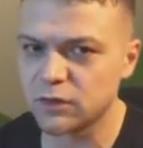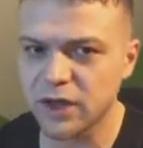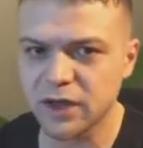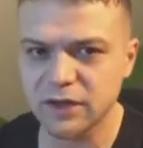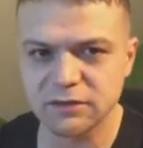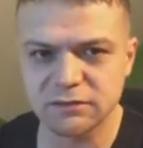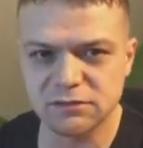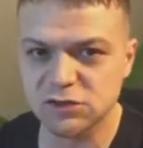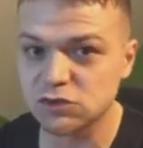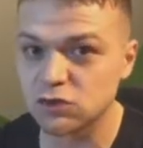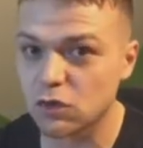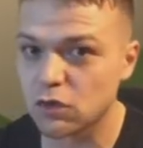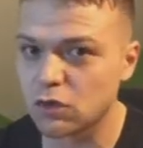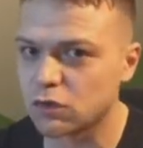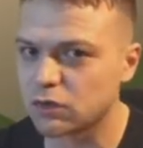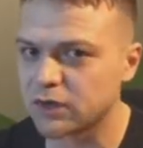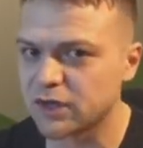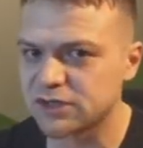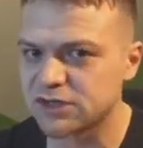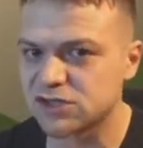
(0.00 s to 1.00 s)
and
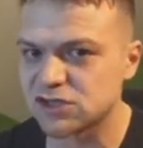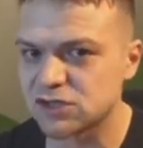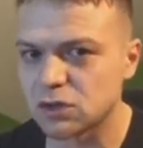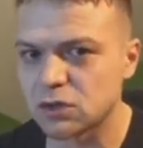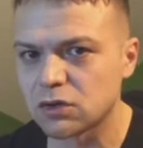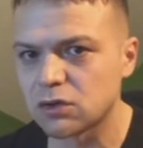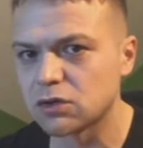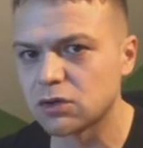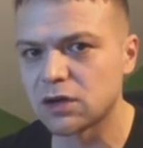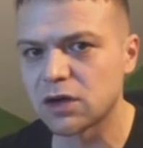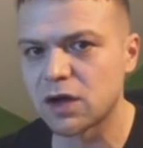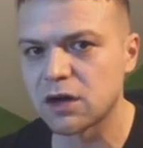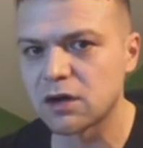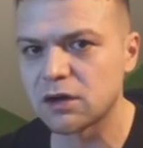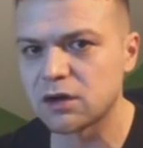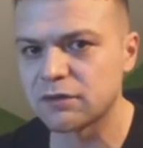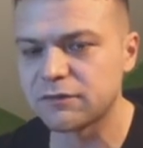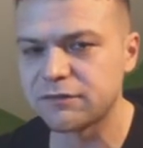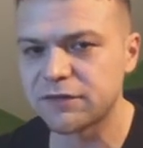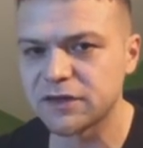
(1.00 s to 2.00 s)
so on,
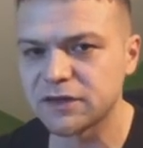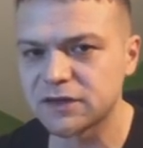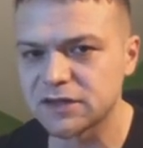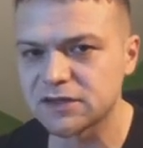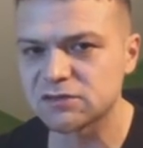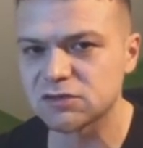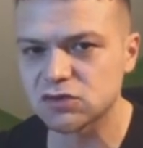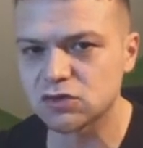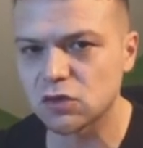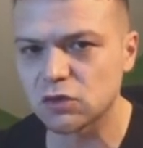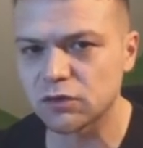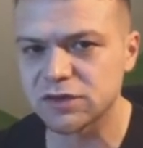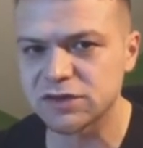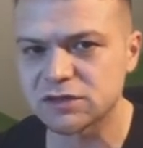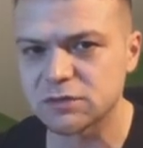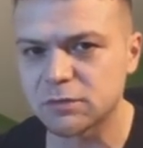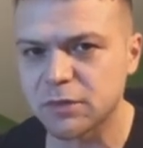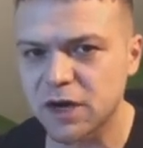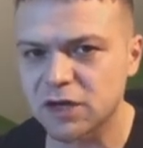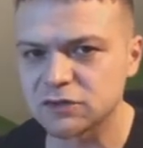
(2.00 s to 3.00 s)
fitness was
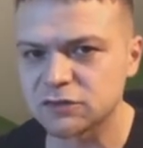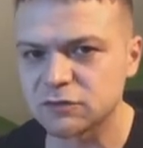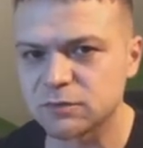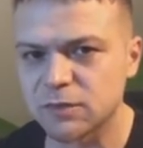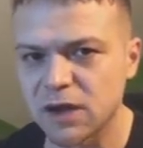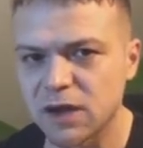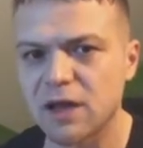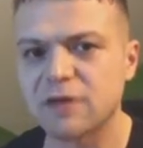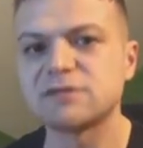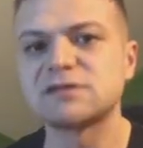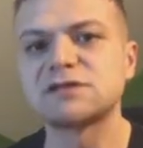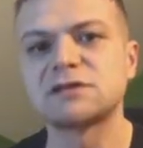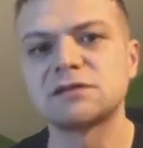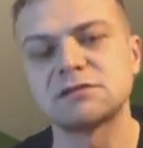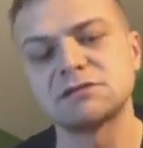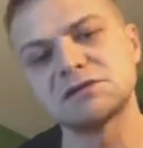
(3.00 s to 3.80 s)
always a part of my life.